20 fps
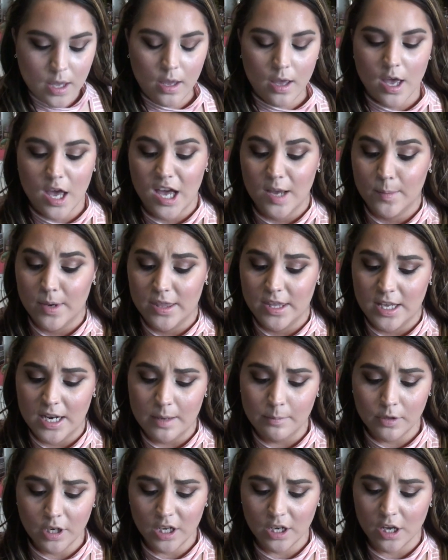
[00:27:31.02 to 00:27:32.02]
And then I'm
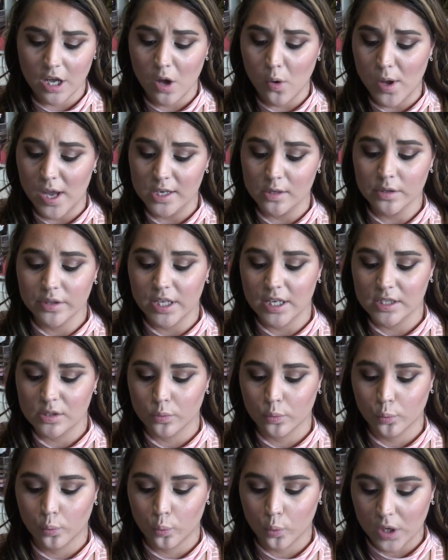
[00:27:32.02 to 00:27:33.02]
going to go in with this
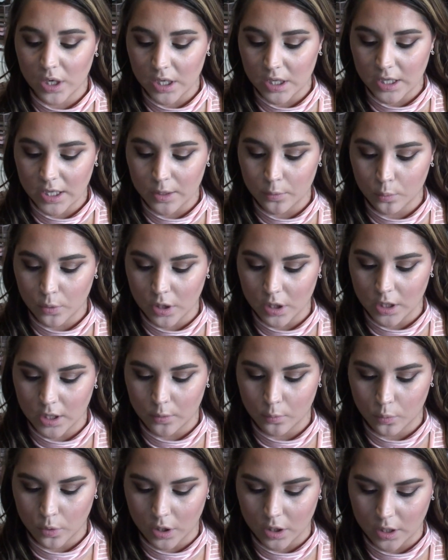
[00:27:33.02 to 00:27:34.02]

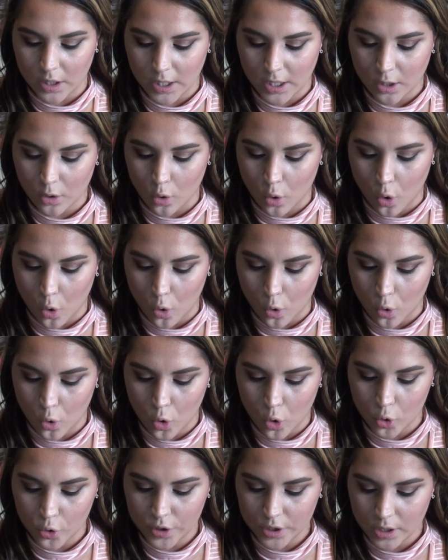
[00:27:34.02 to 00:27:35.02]
really
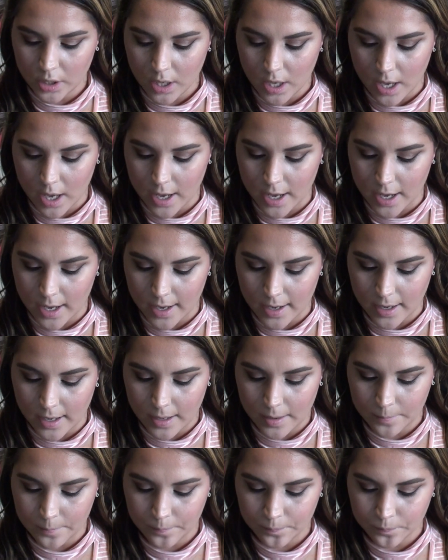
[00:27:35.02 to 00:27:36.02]
old,
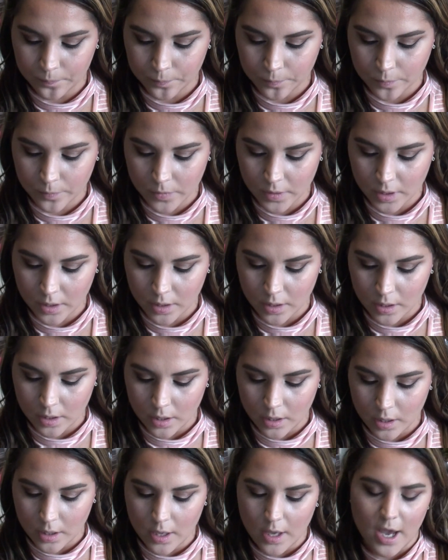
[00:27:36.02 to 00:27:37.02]
I
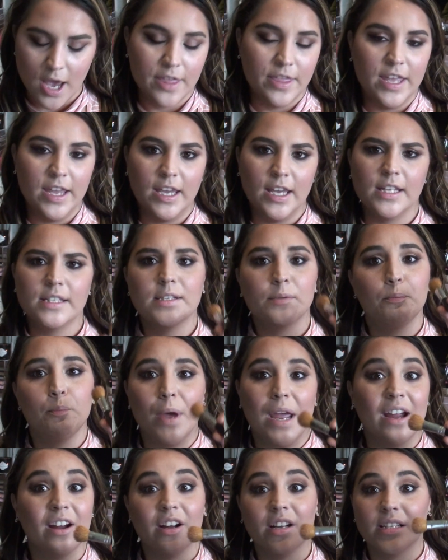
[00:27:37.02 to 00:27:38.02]
think it's
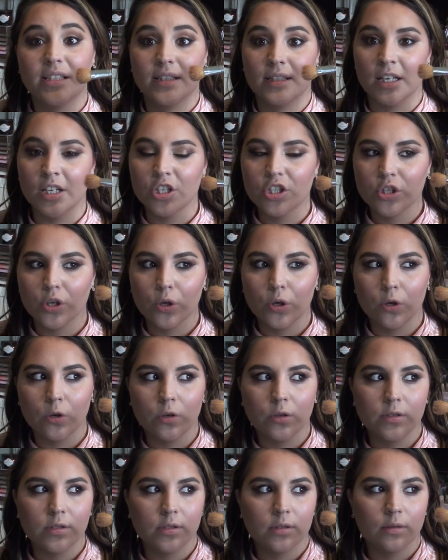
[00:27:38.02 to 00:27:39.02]
Bare
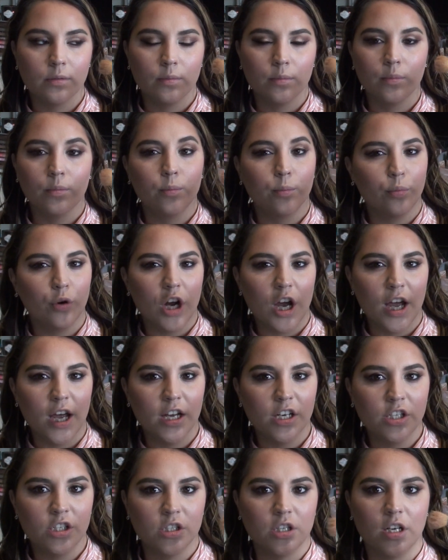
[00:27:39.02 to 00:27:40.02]
Essentials
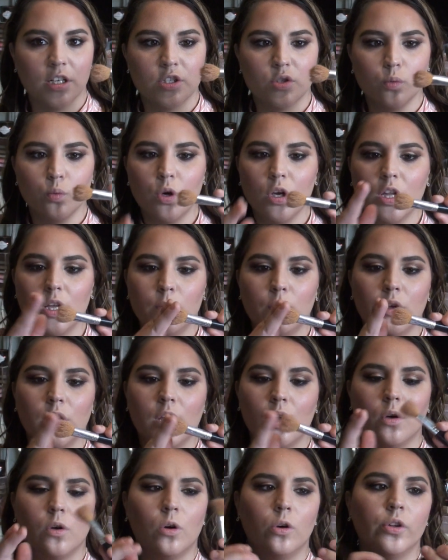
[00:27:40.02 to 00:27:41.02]
brush. It's really
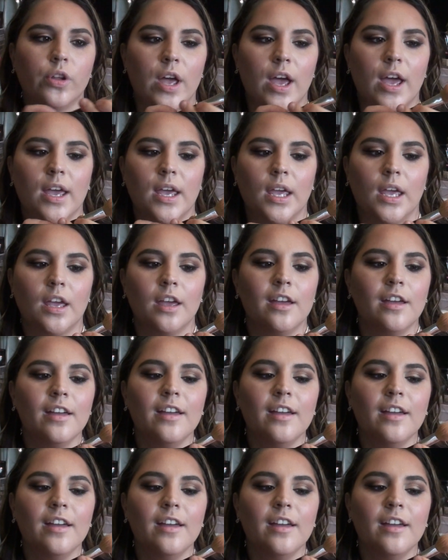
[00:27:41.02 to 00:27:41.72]
old. I